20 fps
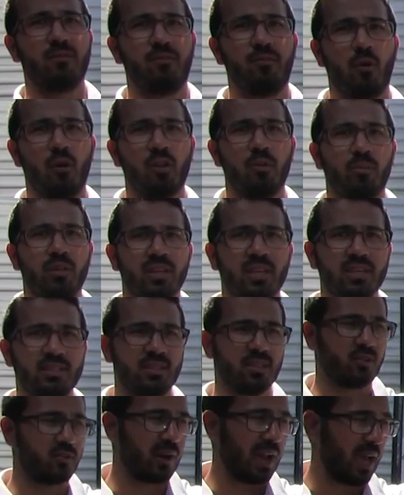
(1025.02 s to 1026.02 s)
the foldable
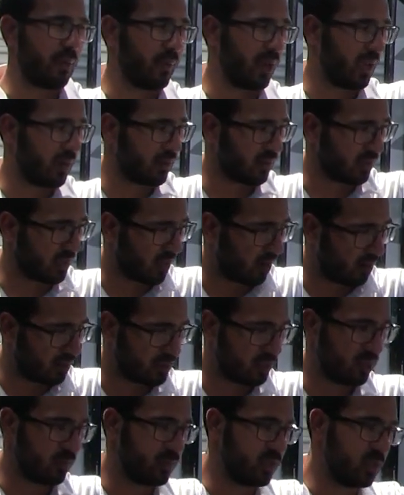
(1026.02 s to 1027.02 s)
easy grab handle here
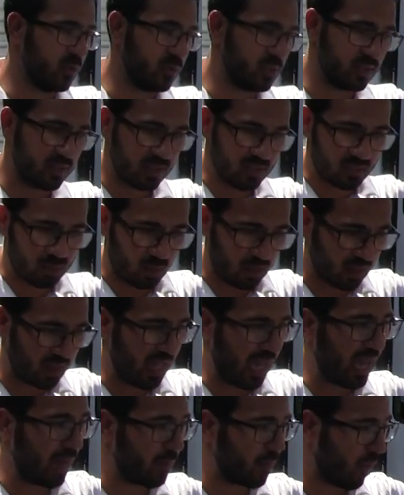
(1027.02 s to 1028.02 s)
as you'll be using this one a
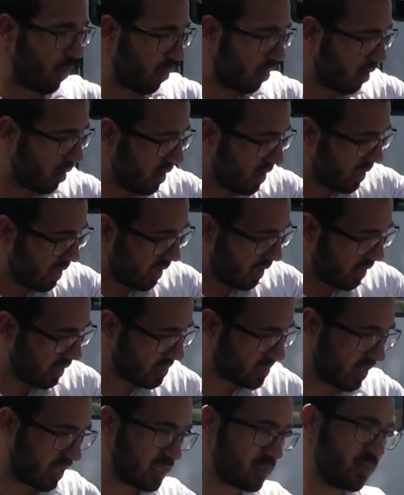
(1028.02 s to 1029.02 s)
lot more, and
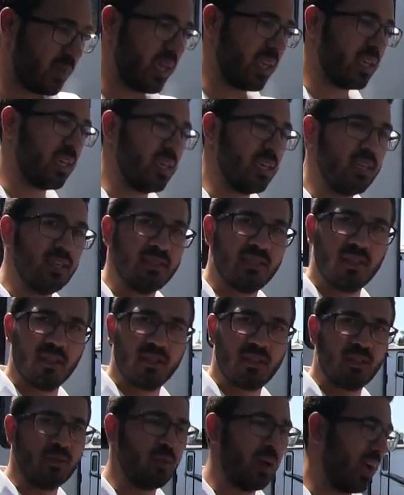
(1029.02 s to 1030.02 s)
it does make it
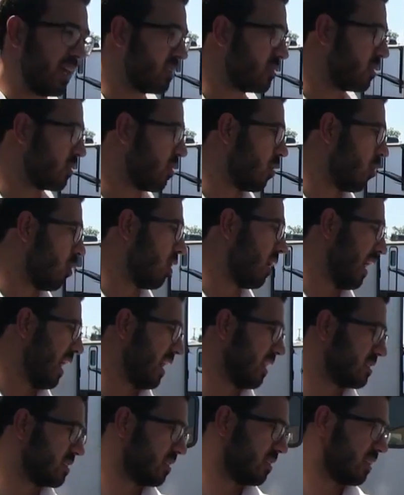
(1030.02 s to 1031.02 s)
easier to enter or
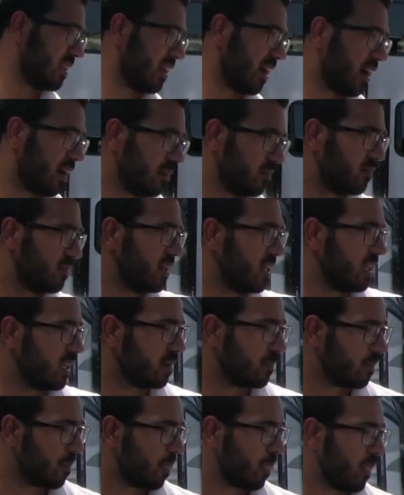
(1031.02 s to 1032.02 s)
exit the
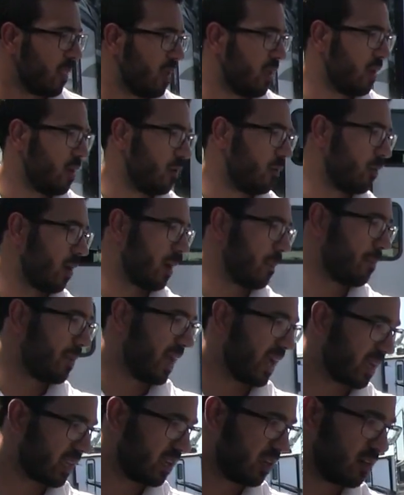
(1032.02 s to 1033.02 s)
RV. Right
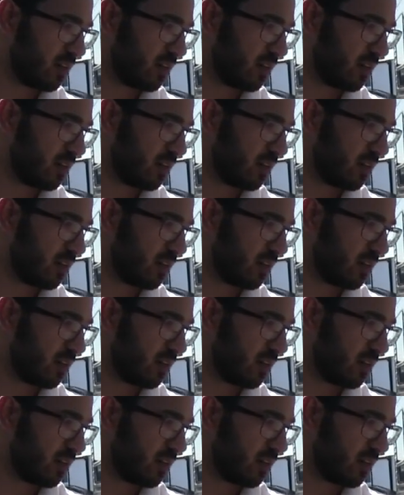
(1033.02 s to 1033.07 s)
back